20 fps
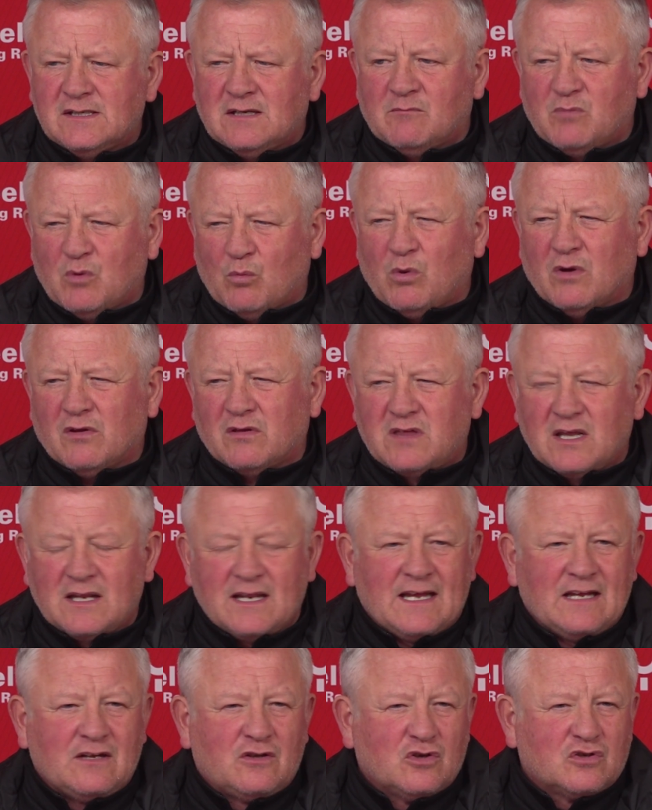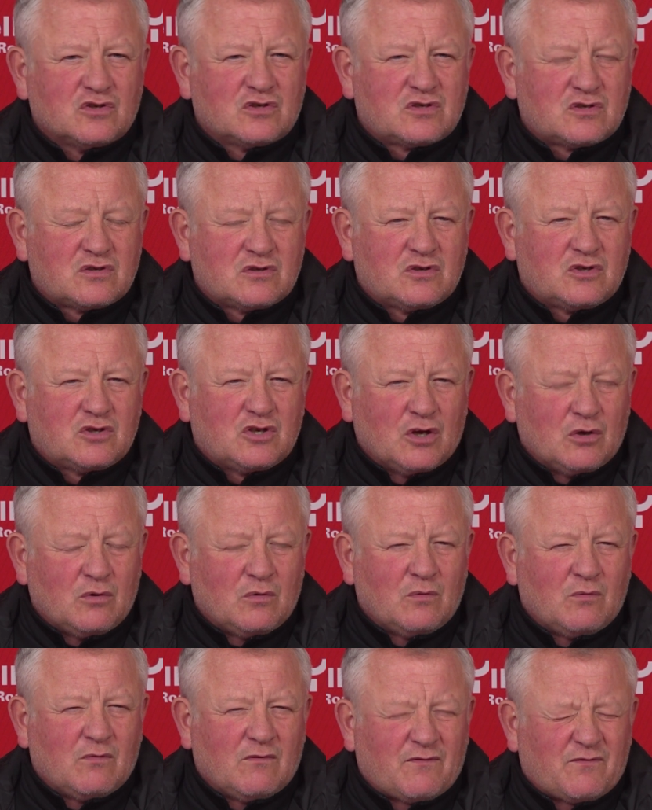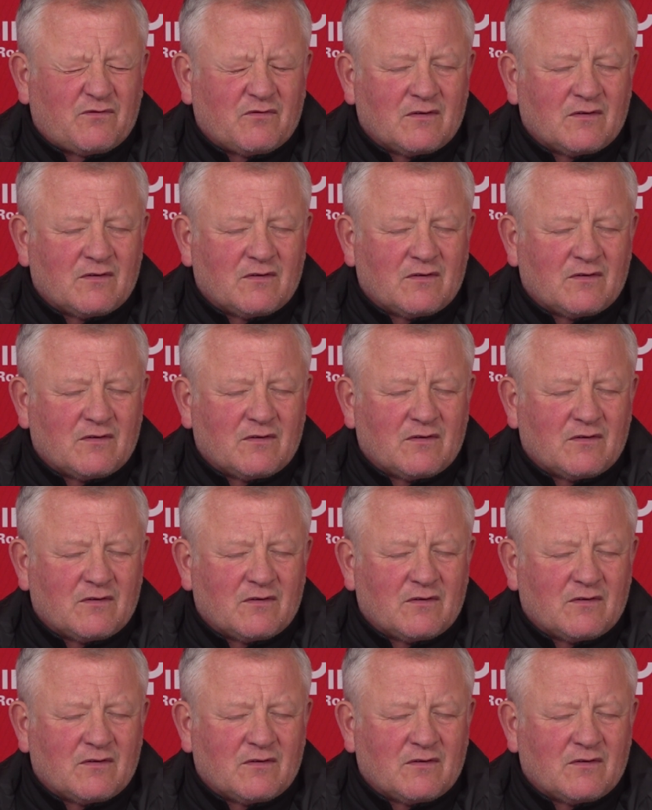But one thing that it does do